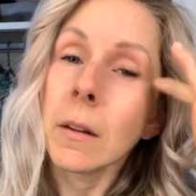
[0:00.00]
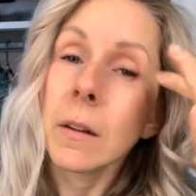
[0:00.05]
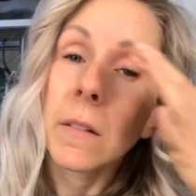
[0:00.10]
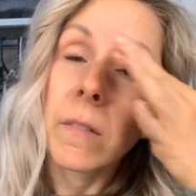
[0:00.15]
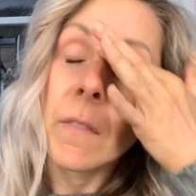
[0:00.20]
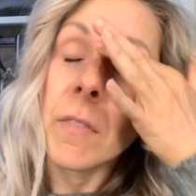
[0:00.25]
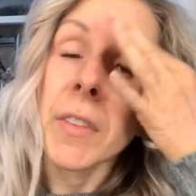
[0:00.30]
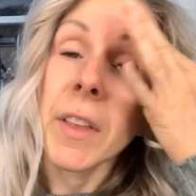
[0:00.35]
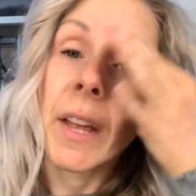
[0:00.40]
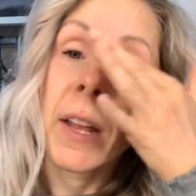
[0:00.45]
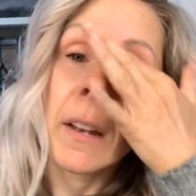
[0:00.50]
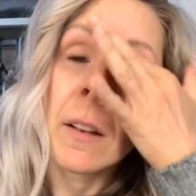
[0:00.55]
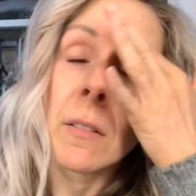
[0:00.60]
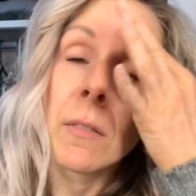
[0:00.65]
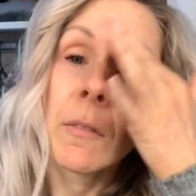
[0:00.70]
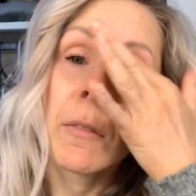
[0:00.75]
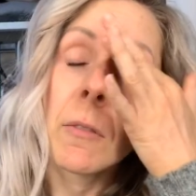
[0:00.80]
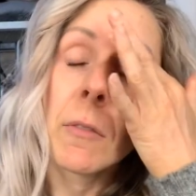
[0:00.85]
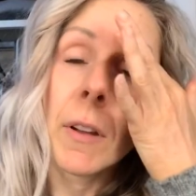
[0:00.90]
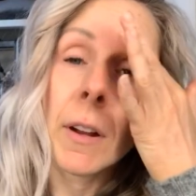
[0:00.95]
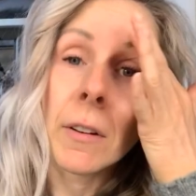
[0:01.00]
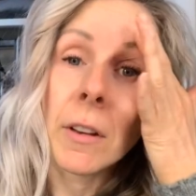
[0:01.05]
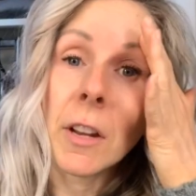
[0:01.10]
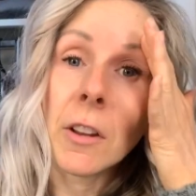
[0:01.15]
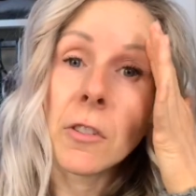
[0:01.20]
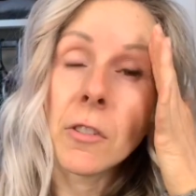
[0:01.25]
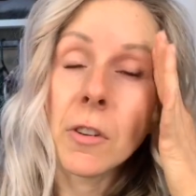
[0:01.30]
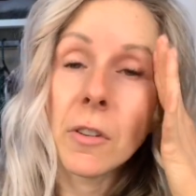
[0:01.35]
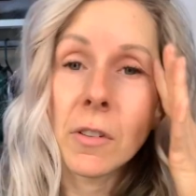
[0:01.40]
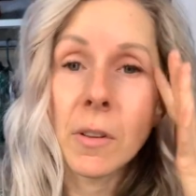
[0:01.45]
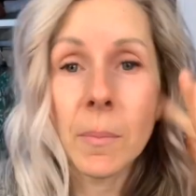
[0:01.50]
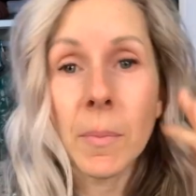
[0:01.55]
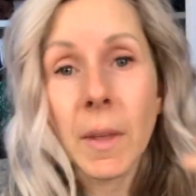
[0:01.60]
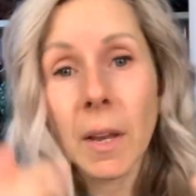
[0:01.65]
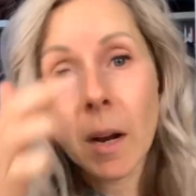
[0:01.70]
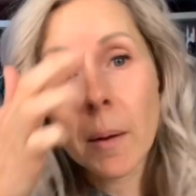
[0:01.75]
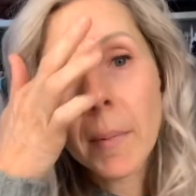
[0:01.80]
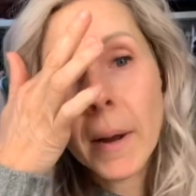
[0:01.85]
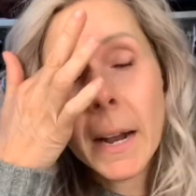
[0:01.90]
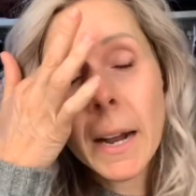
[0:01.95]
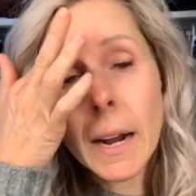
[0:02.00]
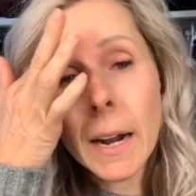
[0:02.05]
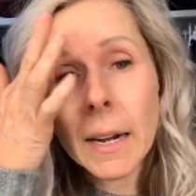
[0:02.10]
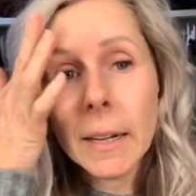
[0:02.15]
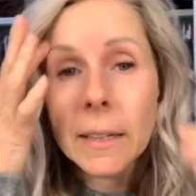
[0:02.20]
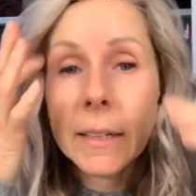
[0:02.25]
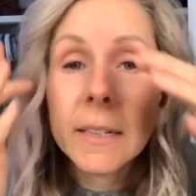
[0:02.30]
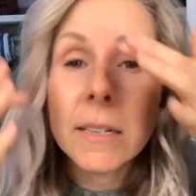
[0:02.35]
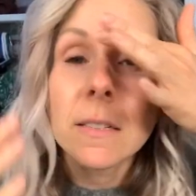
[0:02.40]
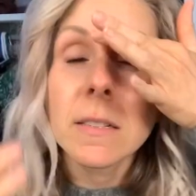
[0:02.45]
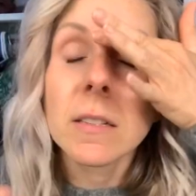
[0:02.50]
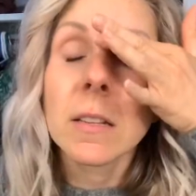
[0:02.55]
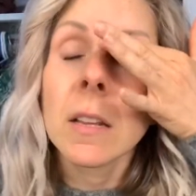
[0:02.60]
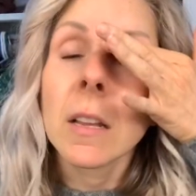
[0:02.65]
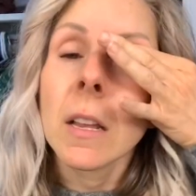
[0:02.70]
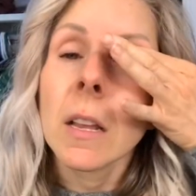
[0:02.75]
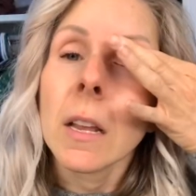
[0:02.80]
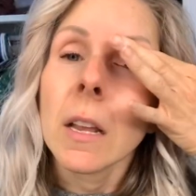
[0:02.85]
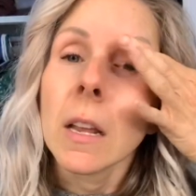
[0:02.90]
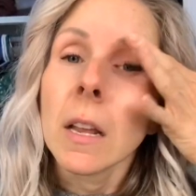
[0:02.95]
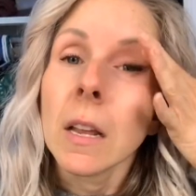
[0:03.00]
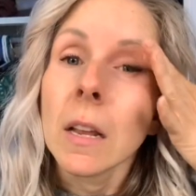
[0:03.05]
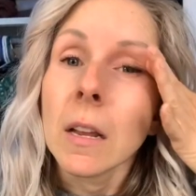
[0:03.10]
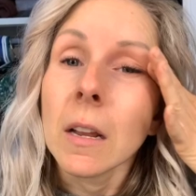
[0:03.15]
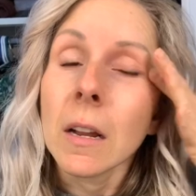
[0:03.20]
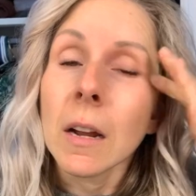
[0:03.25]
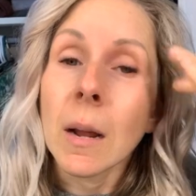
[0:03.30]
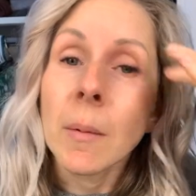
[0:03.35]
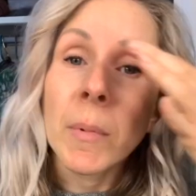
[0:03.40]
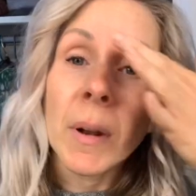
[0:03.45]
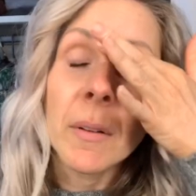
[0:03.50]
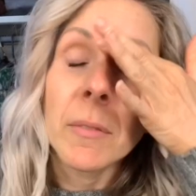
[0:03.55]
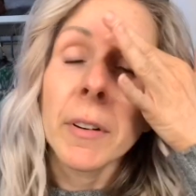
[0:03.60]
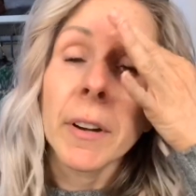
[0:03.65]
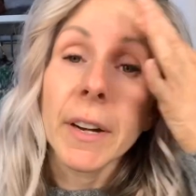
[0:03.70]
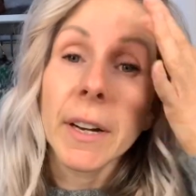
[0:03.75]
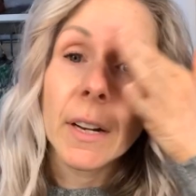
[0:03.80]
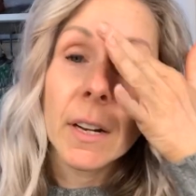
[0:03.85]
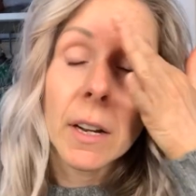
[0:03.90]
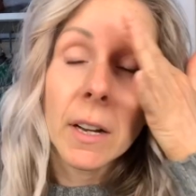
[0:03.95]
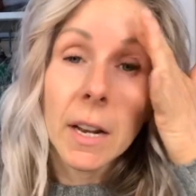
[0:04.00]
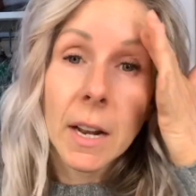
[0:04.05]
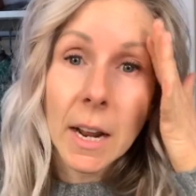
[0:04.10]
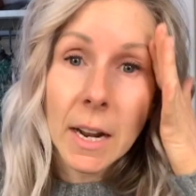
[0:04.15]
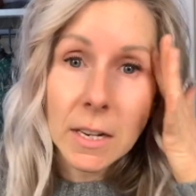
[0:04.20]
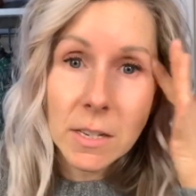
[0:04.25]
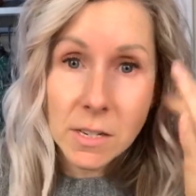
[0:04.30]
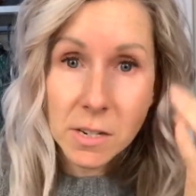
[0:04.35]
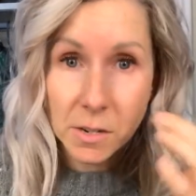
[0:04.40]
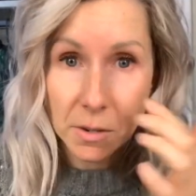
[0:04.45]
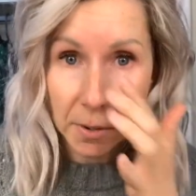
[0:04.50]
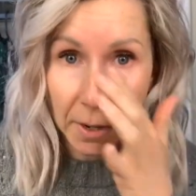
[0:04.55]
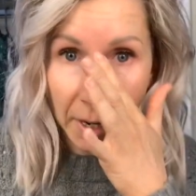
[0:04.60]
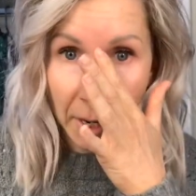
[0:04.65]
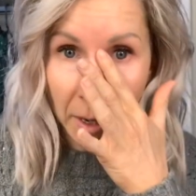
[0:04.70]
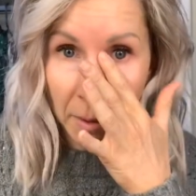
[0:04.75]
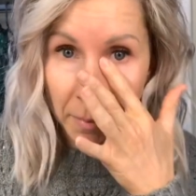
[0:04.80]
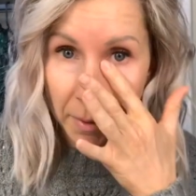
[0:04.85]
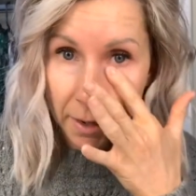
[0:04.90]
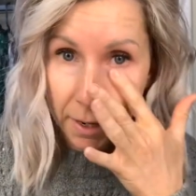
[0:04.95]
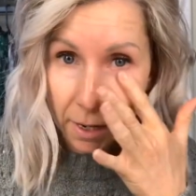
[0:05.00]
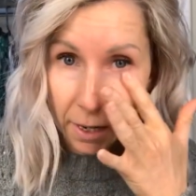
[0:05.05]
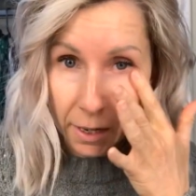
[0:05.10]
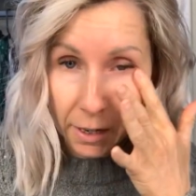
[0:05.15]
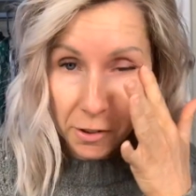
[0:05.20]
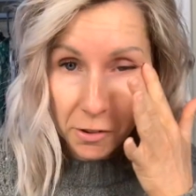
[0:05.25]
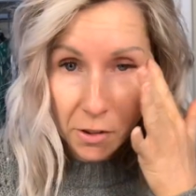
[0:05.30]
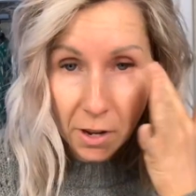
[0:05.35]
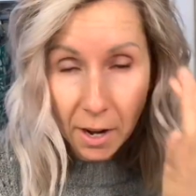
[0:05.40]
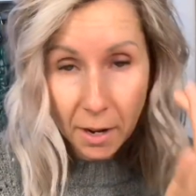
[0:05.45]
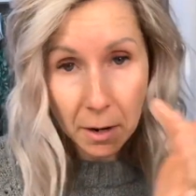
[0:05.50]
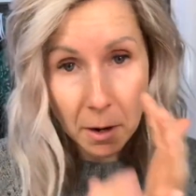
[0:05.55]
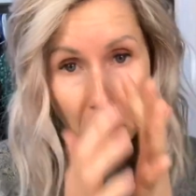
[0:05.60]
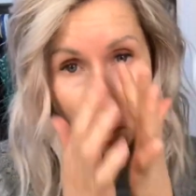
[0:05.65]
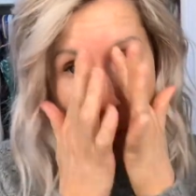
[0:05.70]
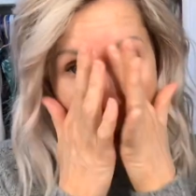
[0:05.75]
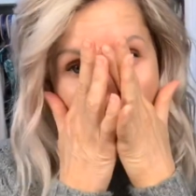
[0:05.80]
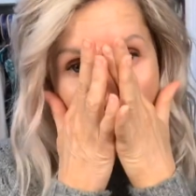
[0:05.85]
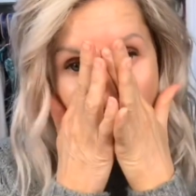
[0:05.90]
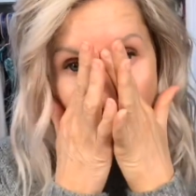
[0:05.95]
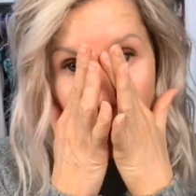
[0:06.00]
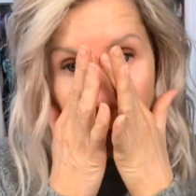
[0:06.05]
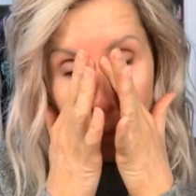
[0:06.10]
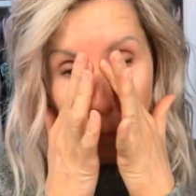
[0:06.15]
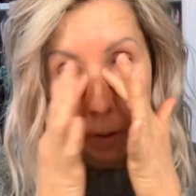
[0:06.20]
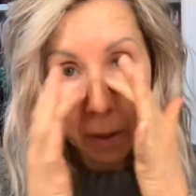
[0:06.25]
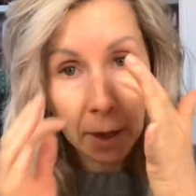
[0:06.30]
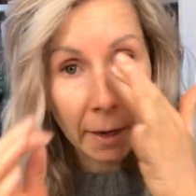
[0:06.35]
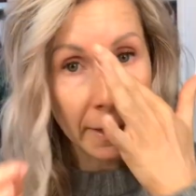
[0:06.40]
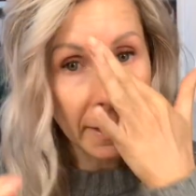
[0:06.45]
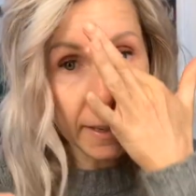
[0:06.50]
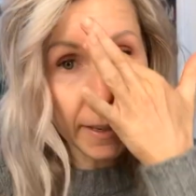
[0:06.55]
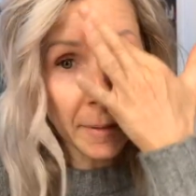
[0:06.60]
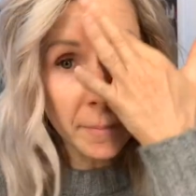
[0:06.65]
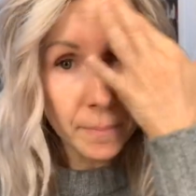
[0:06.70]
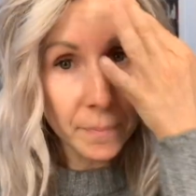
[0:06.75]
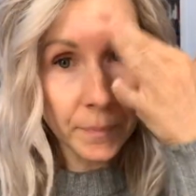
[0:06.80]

than foundation or something on my eyelids. I'm not very good at doing my eyeshadow, at applying it.